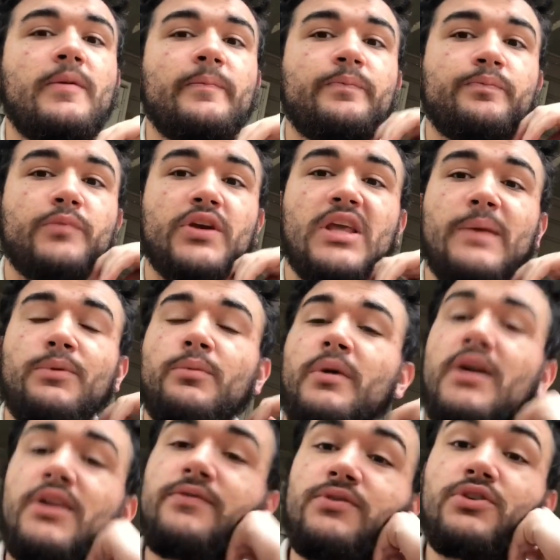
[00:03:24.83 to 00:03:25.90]
But keep in mind,
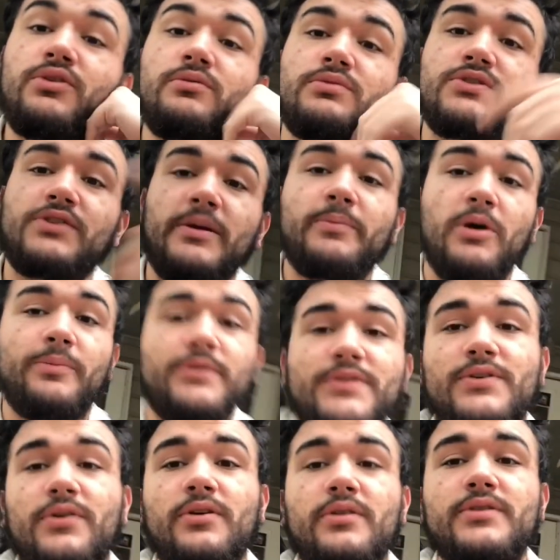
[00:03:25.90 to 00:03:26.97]
if you do straight pop these
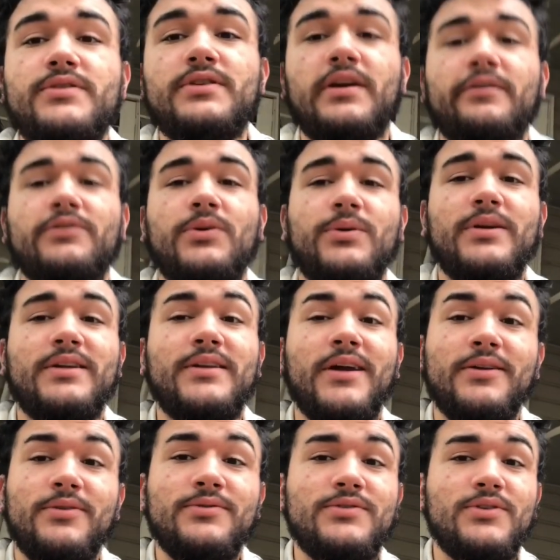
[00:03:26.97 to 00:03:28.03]
cars, you have to go get it
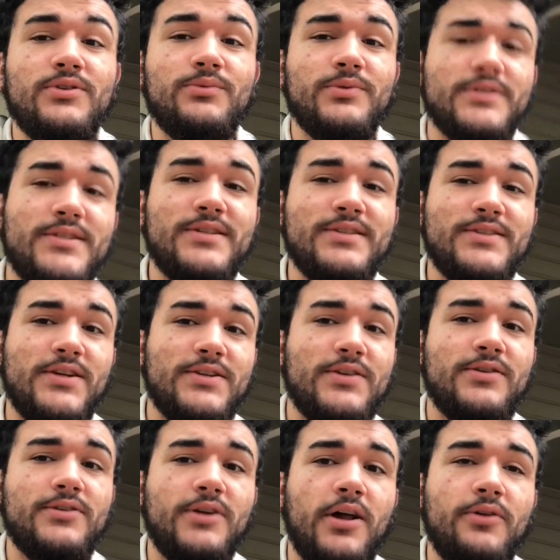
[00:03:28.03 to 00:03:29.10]
dyno tuned, which is
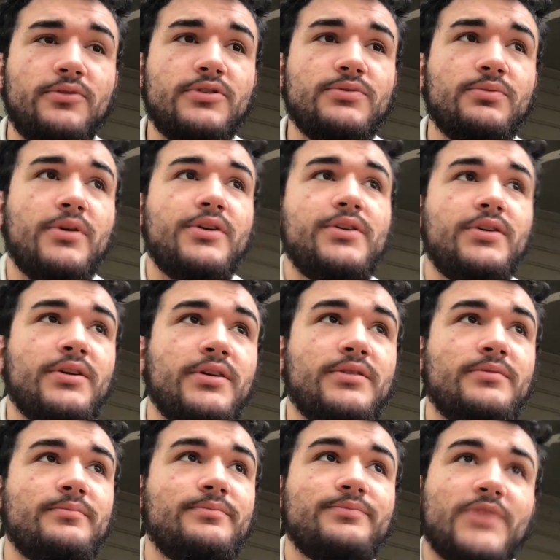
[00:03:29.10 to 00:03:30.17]
$600. Why are you going to
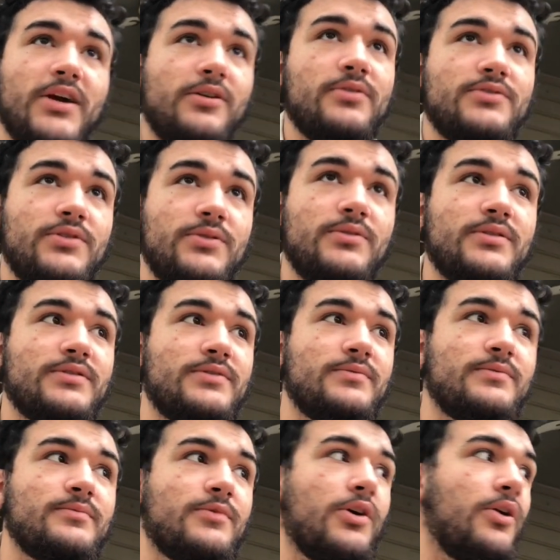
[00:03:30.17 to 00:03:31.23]
dyno tune this
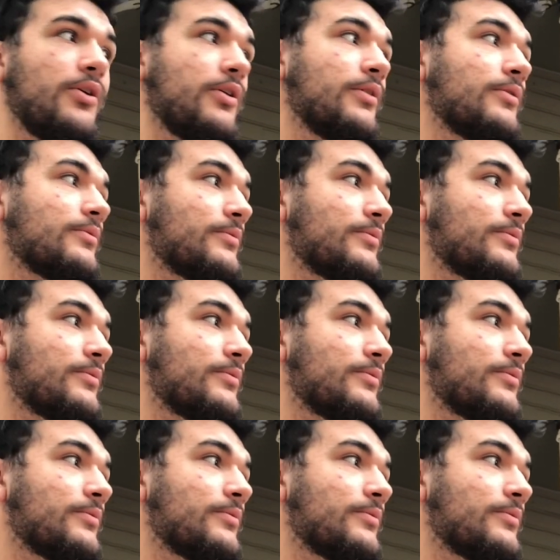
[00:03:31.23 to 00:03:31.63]
car?